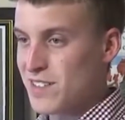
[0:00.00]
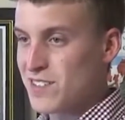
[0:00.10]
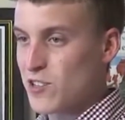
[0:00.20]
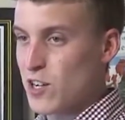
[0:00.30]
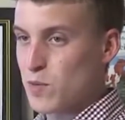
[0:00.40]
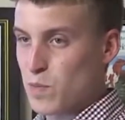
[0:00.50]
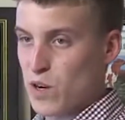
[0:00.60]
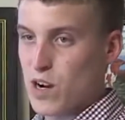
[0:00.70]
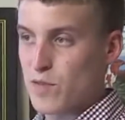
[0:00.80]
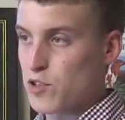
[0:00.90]
So it helps
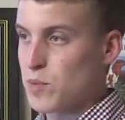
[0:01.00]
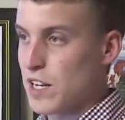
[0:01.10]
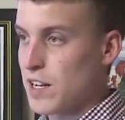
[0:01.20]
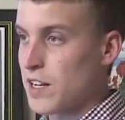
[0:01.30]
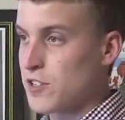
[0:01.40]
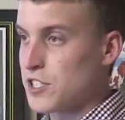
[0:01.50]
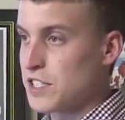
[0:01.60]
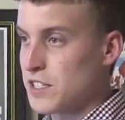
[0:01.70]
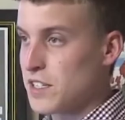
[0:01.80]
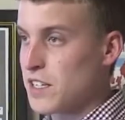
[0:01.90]
burn off a little bit of that
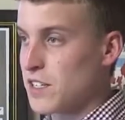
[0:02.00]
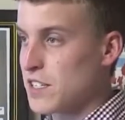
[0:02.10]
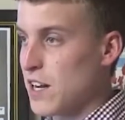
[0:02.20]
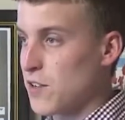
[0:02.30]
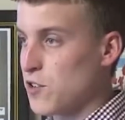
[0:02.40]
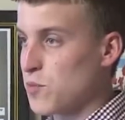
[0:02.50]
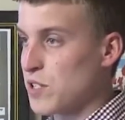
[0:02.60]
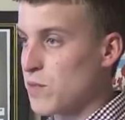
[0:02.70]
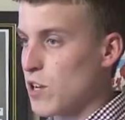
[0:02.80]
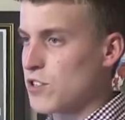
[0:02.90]
energy and get us down a little
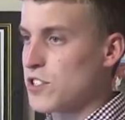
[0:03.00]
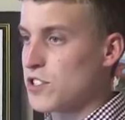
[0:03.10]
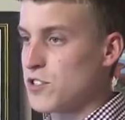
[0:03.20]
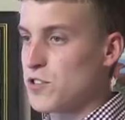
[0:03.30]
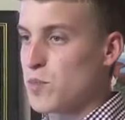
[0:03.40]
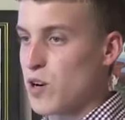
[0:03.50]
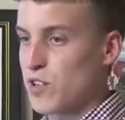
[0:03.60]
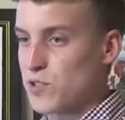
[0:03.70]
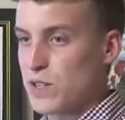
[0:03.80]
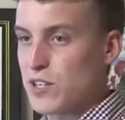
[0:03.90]
bit. What else could you do to burn
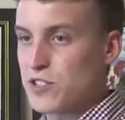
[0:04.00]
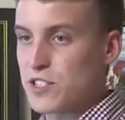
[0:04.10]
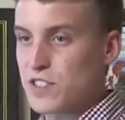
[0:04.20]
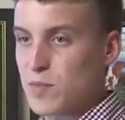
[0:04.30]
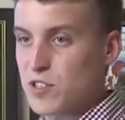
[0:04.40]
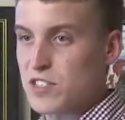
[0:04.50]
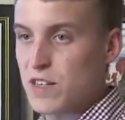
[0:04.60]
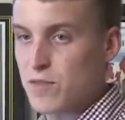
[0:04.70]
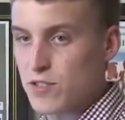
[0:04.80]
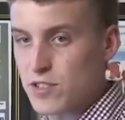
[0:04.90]
a little energy on some of these
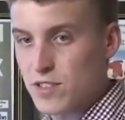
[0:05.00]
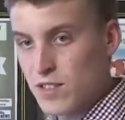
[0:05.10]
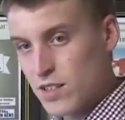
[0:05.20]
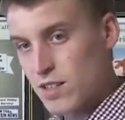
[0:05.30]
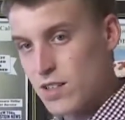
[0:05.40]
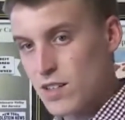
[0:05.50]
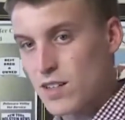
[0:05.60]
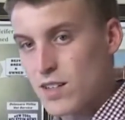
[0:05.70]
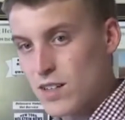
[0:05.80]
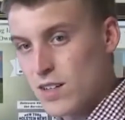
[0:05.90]
heifers?
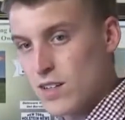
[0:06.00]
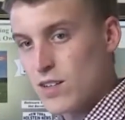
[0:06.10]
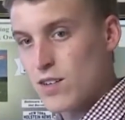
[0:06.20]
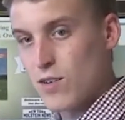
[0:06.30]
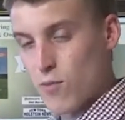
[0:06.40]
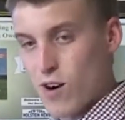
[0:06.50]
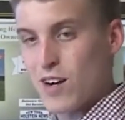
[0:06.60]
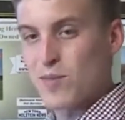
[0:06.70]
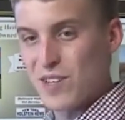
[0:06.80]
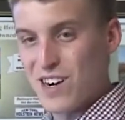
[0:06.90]

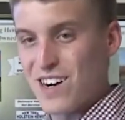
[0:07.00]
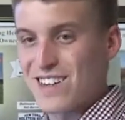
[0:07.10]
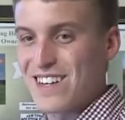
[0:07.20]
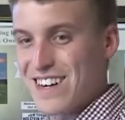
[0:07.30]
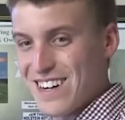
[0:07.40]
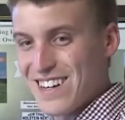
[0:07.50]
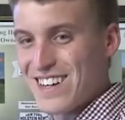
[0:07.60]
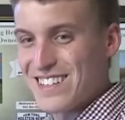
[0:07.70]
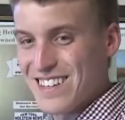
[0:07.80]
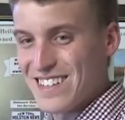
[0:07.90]
Walk them a lot. Yeah,
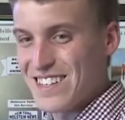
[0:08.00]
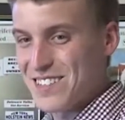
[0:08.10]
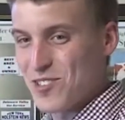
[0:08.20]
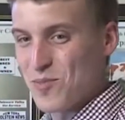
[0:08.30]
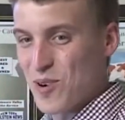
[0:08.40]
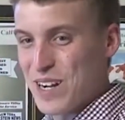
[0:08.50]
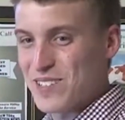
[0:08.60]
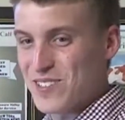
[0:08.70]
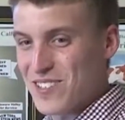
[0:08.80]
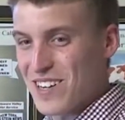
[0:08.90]
that takes a little more
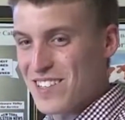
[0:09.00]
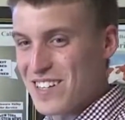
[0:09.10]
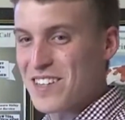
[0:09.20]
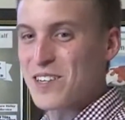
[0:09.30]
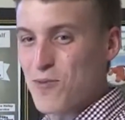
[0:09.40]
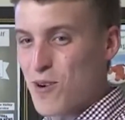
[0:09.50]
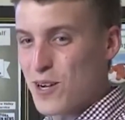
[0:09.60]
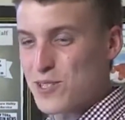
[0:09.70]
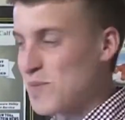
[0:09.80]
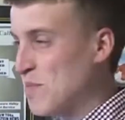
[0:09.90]
exercise. I tend to
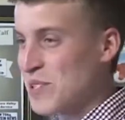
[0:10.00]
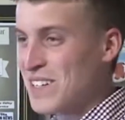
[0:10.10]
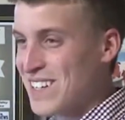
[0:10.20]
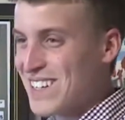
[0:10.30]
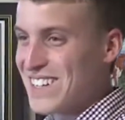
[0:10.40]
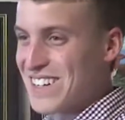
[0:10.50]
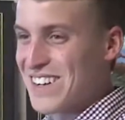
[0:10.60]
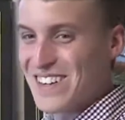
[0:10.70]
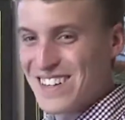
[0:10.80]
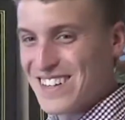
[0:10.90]
wash them, but, you
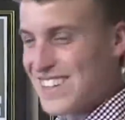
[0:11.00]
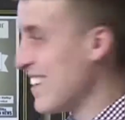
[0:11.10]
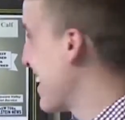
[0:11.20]
know, it...